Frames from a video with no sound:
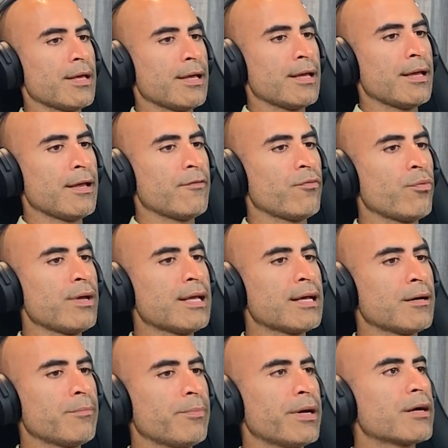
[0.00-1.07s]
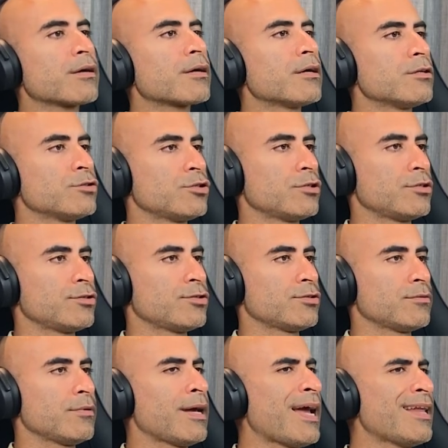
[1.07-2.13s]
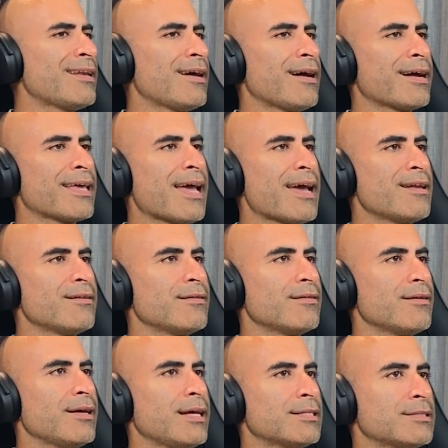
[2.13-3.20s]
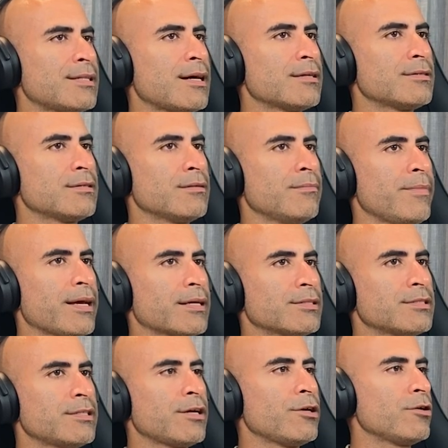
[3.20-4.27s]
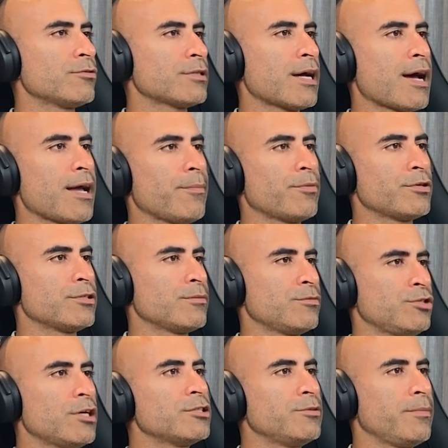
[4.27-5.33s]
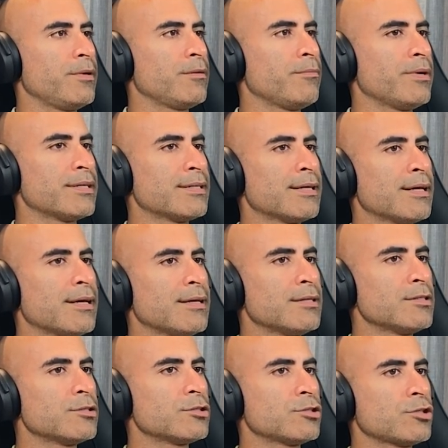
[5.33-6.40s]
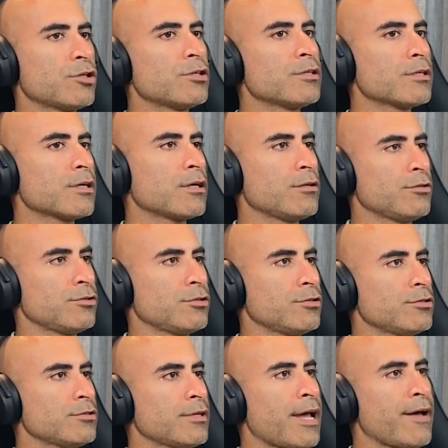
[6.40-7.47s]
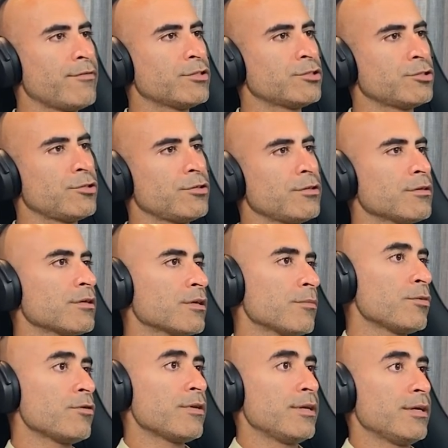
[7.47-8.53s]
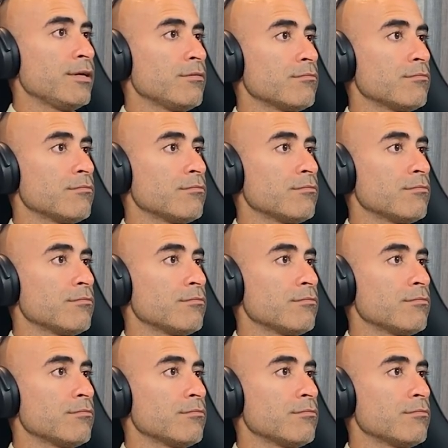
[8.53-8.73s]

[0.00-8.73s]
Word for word: if we compare cultures and again it's not to make a stereotype or some judgment, but certain cultures have a certain community,